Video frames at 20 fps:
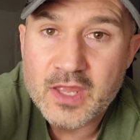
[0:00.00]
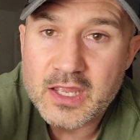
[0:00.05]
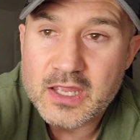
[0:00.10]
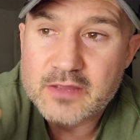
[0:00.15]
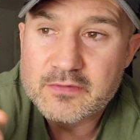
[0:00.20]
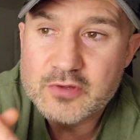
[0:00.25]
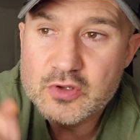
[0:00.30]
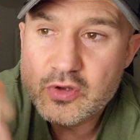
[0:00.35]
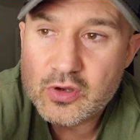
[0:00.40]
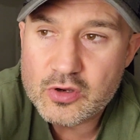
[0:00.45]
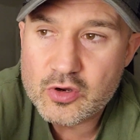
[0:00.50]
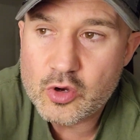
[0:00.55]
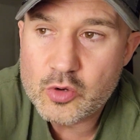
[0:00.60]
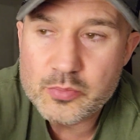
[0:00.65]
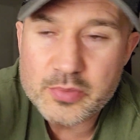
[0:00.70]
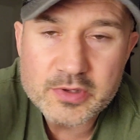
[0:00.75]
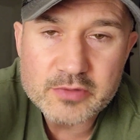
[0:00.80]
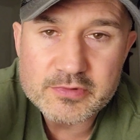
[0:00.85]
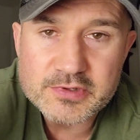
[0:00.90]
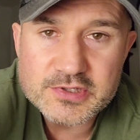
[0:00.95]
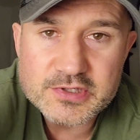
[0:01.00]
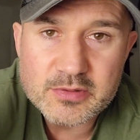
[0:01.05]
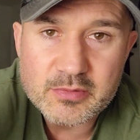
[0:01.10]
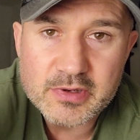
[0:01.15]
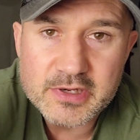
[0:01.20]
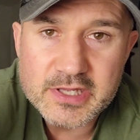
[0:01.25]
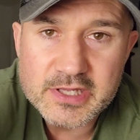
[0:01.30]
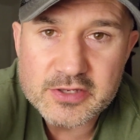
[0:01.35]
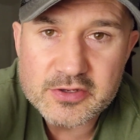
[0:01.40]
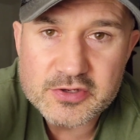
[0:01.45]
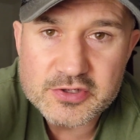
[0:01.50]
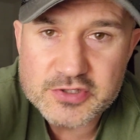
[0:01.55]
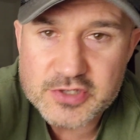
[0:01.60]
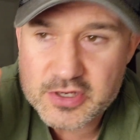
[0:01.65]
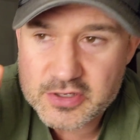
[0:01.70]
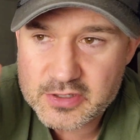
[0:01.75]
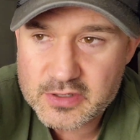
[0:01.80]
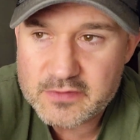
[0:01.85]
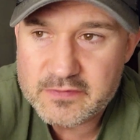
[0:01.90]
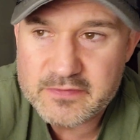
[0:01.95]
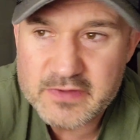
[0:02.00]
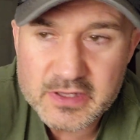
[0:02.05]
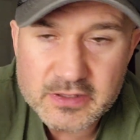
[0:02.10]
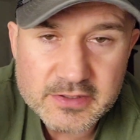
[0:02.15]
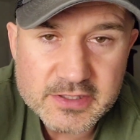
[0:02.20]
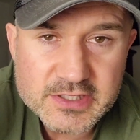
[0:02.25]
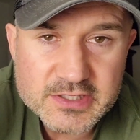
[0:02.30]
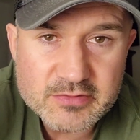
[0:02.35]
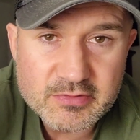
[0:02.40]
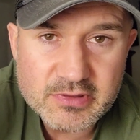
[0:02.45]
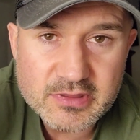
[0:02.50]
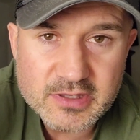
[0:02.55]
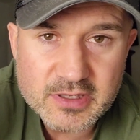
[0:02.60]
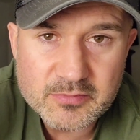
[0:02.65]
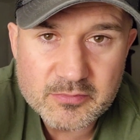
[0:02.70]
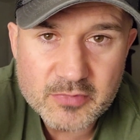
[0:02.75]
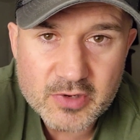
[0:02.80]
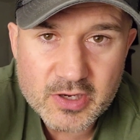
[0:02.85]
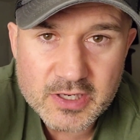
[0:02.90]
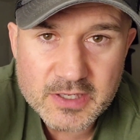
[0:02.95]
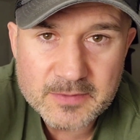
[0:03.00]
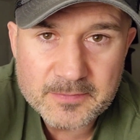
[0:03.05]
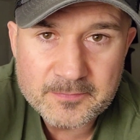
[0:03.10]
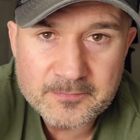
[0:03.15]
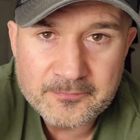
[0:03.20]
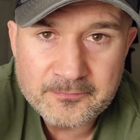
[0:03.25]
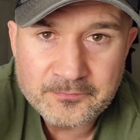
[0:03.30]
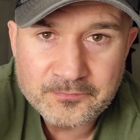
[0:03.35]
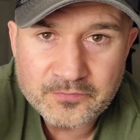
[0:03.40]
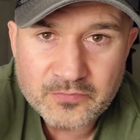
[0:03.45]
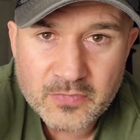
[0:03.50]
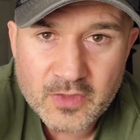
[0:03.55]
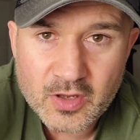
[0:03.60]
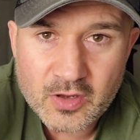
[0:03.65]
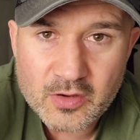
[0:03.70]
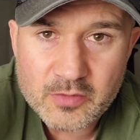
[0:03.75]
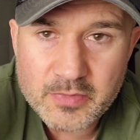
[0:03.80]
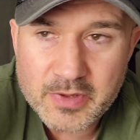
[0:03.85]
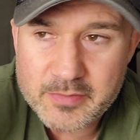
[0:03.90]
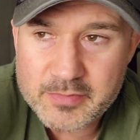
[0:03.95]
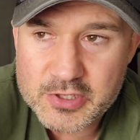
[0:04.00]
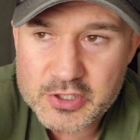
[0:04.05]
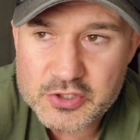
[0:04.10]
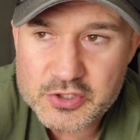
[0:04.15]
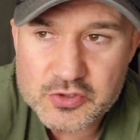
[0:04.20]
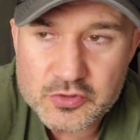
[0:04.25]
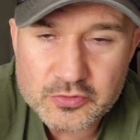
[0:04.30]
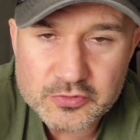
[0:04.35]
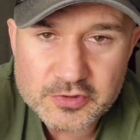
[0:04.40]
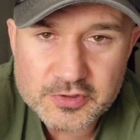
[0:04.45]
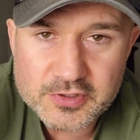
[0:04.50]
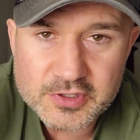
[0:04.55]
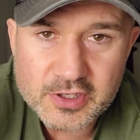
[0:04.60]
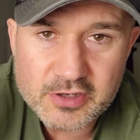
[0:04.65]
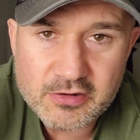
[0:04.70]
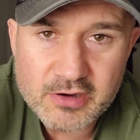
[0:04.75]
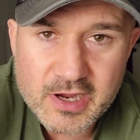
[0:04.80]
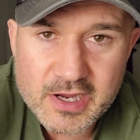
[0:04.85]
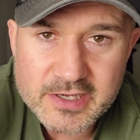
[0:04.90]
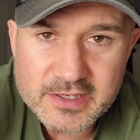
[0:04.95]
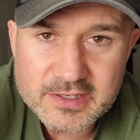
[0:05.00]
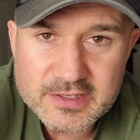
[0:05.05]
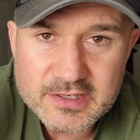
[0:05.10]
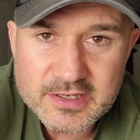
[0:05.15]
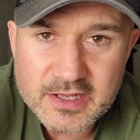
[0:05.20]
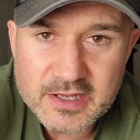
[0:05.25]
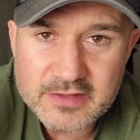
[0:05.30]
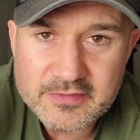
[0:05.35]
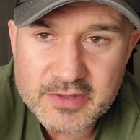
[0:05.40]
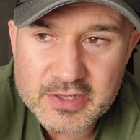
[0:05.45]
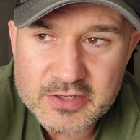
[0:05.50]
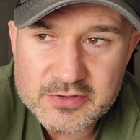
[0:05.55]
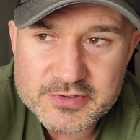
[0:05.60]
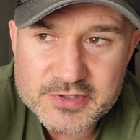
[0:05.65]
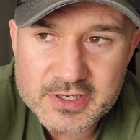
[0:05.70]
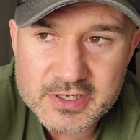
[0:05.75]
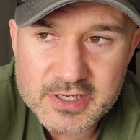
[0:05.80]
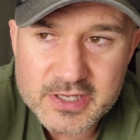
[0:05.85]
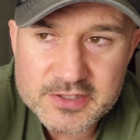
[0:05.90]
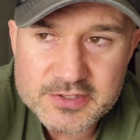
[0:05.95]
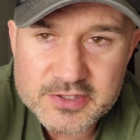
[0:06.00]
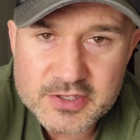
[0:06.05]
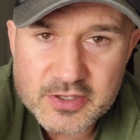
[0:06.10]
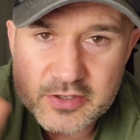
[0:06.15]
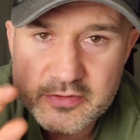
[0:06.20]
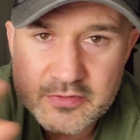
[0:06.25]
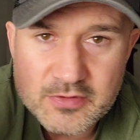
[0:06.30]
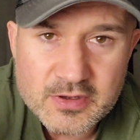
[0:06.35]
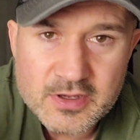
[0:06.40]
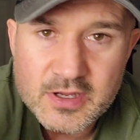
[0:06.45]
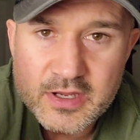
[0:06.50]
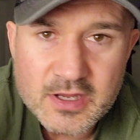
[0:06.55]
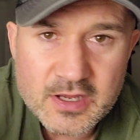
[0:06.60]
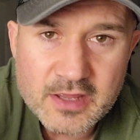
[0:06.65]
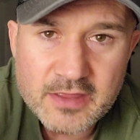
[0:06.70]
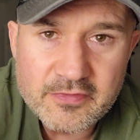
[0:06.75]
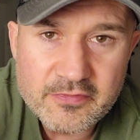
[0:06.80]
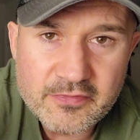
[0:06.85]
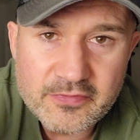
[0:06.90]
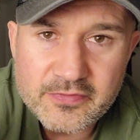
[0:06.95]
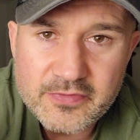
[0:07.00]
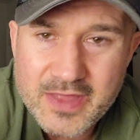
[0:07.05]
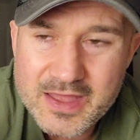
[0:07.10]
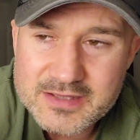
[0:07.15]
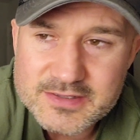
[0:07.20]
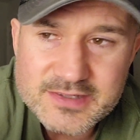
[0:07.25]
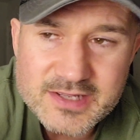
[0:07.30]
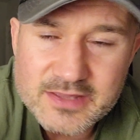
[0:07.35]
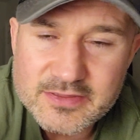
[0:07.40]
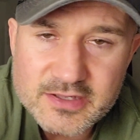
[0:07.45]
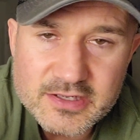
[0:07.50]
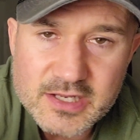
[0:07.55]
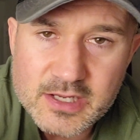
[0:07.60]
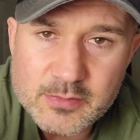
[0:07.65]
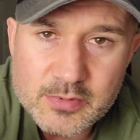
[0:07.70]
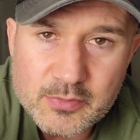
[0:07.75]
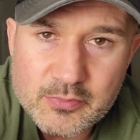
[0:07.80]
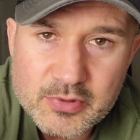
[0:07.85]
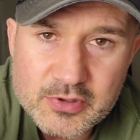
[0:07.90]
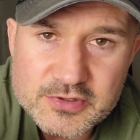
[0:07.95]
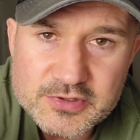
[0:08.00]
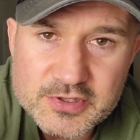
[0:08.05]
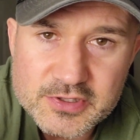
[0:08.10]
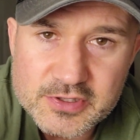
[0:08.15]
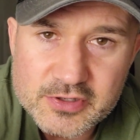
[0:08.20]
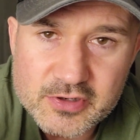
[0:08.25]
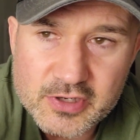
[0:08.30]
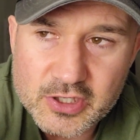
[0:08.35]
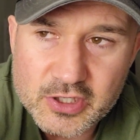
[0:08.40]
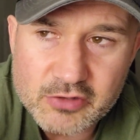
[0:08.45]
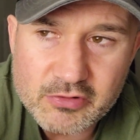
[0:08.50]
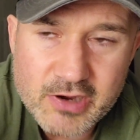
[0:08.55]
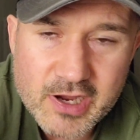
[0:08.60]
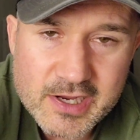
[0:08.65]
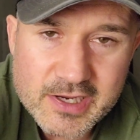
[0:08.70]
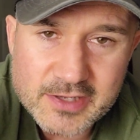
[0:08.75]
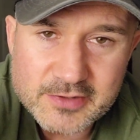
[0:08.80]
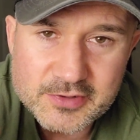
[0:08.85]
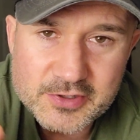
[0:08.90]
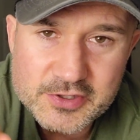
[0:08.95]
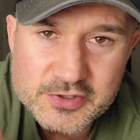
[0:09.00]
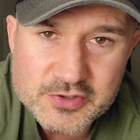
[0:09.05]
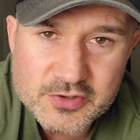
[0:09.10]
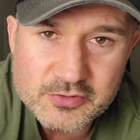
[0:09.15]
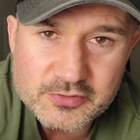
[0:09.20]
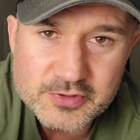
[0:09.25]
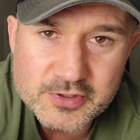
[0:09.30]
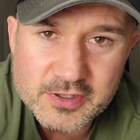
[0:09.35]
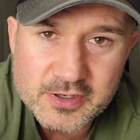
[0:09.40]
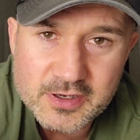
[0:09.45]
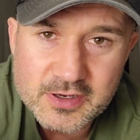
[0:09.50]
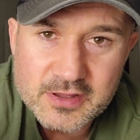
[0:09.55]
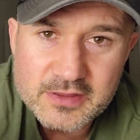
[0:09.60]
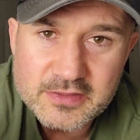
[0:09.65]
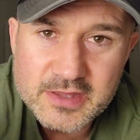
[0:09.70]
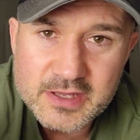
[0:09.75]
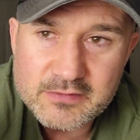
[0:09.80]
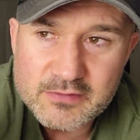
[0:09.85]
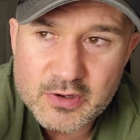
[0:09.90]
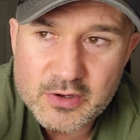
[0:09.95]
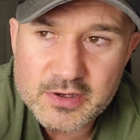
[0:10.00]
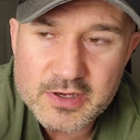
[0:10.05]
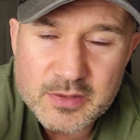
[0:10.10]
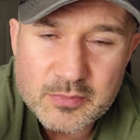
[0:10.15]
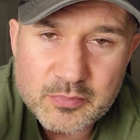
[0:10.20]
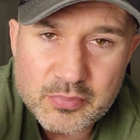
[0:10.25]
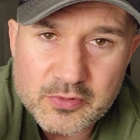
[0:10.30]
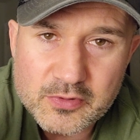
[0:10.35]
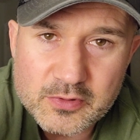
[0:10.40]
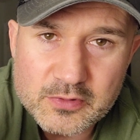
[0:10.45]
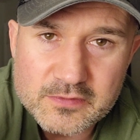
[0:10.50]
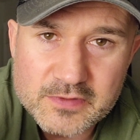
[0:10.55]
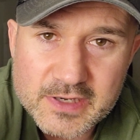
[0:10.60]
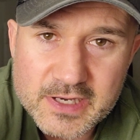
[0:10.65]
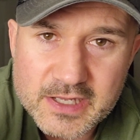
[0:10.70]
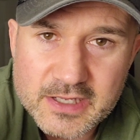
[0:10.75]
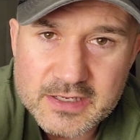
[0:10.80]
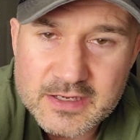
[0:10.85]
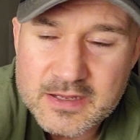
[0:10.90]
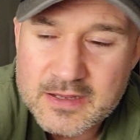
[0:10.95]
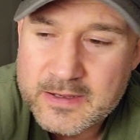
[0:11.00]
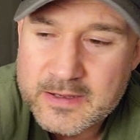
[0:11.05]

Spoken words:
If you're open with somebody and you share your feelings with them, right, or maybe a shoulder to cry on, and they use it against you, that's not the type of person you can cry on their shoulder. They've already proven it.